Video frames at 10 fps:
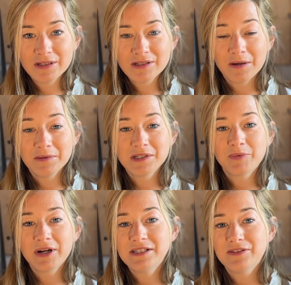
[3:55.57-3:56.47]
so I was
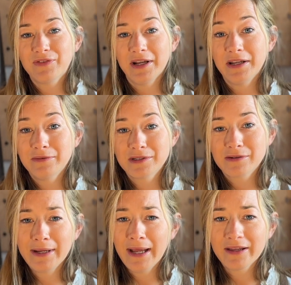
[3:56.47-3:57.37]
surprised to find it was
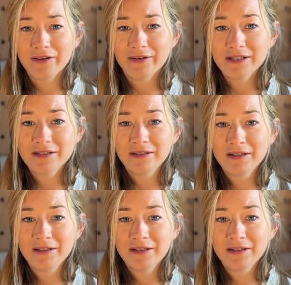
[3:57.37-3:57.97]
quite accurate.